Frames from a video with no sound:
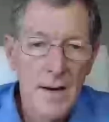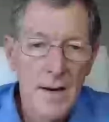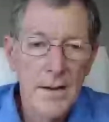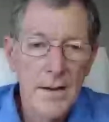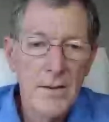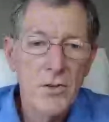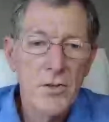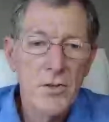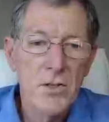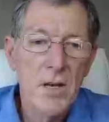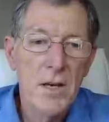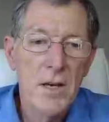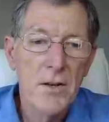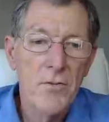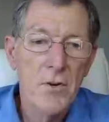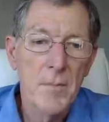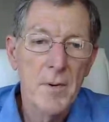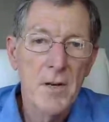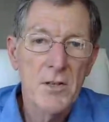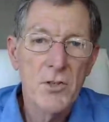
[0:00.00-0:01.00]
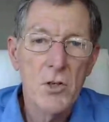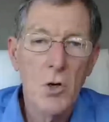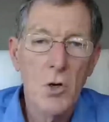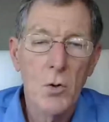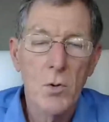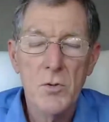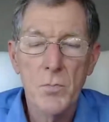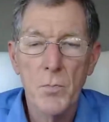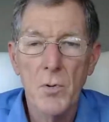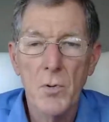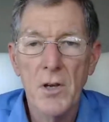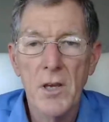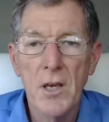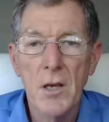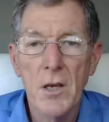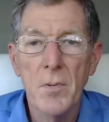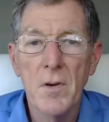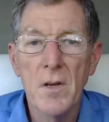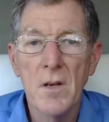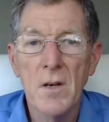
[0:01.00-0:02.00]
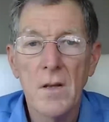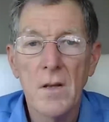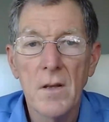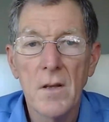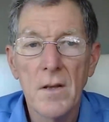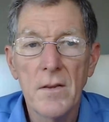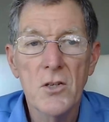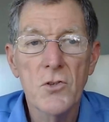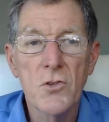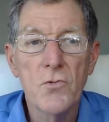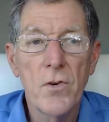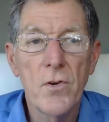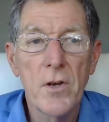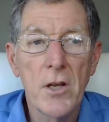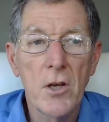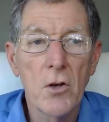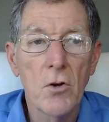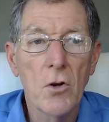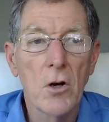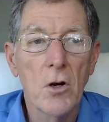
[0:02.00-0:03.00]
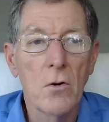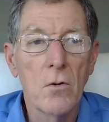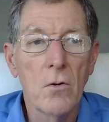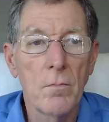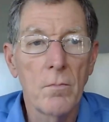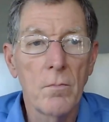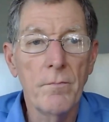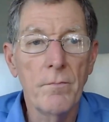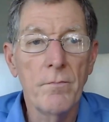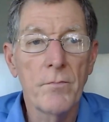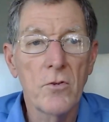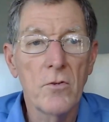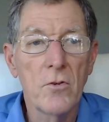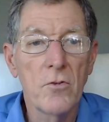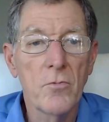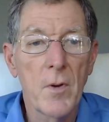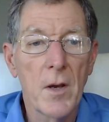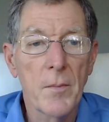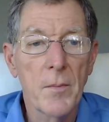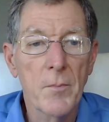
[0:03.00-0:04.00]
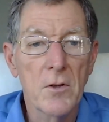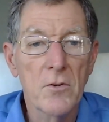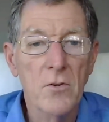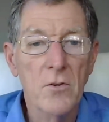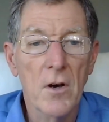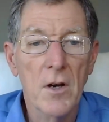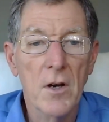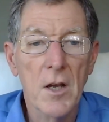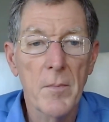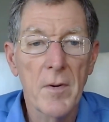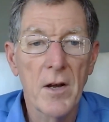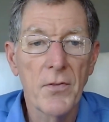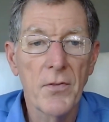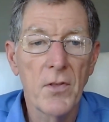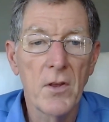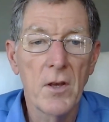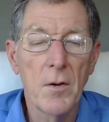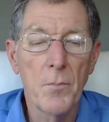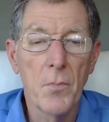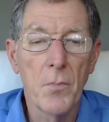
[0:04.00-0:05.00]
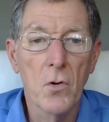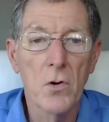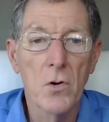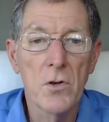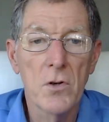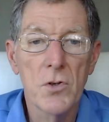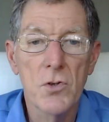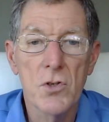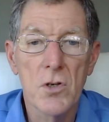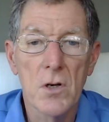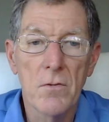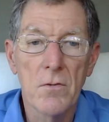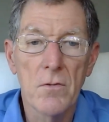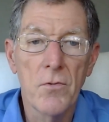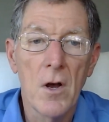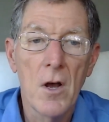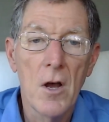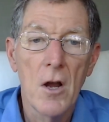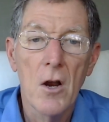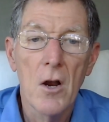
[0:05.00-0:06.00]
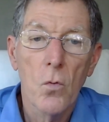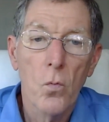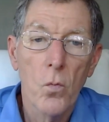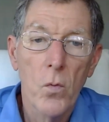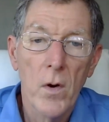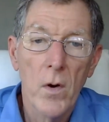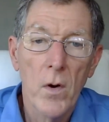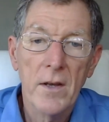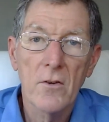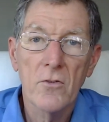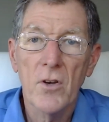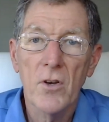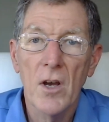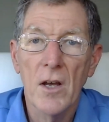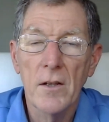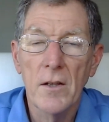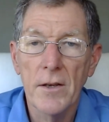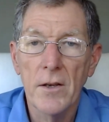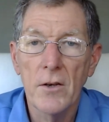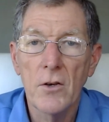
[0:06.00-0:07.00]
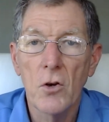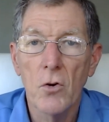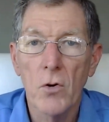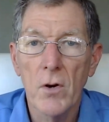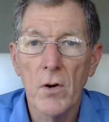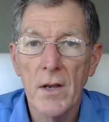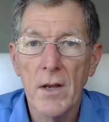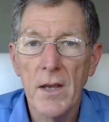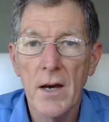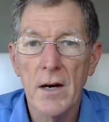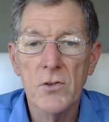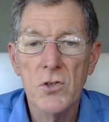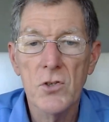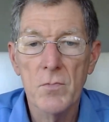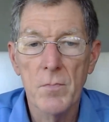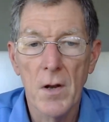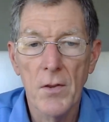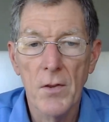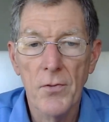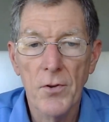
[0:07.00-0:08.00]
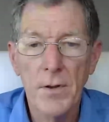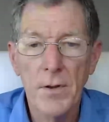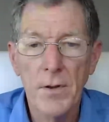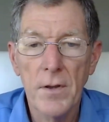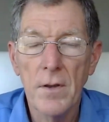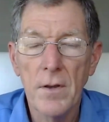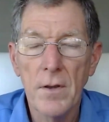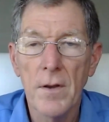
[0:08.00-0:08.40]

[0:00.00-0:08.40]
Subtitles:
This is Ed from SOS Bookkeeping. In this video, excuse me, I'm going to talk about the importance of reconciling your accounts monthly.